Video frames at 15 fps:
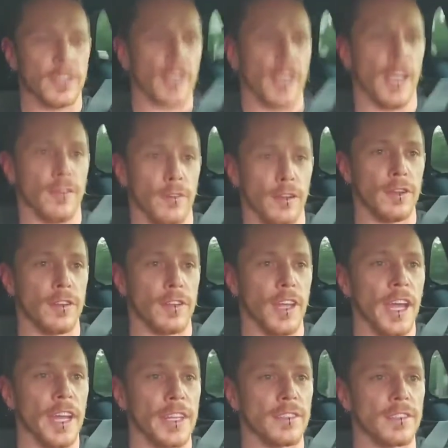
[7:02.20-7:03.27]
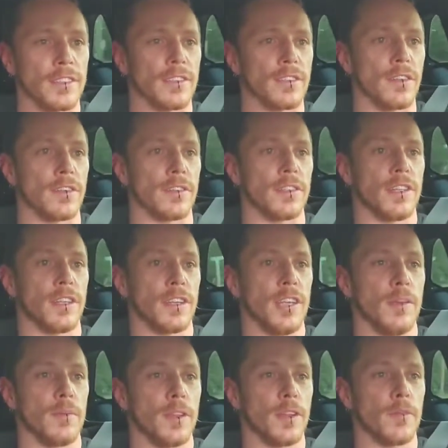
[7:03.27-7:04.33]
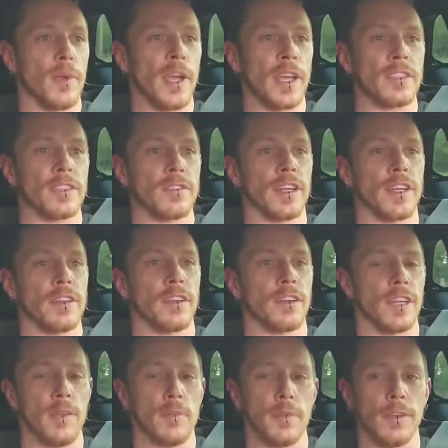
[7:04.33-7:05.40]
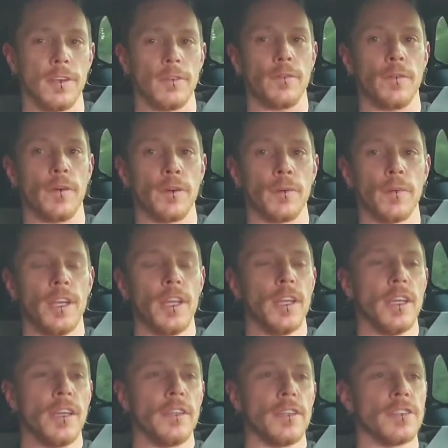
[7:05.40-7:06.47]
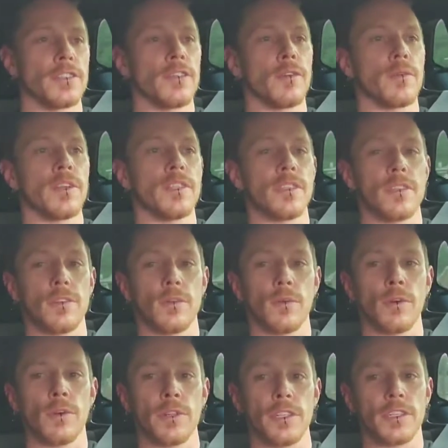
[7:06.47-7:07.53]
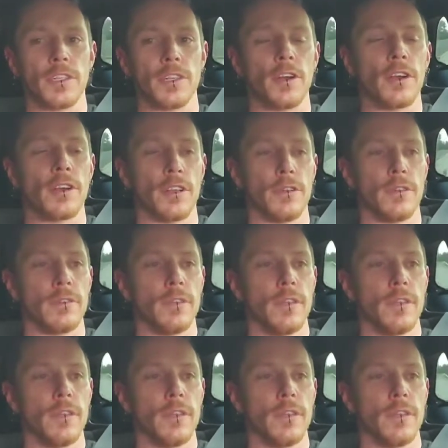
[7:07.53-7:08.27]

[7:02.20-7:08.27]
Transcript: have good guidance, as long as they're keeping their back straight, they're keeping good form. There's no reason in the world it should hurt you.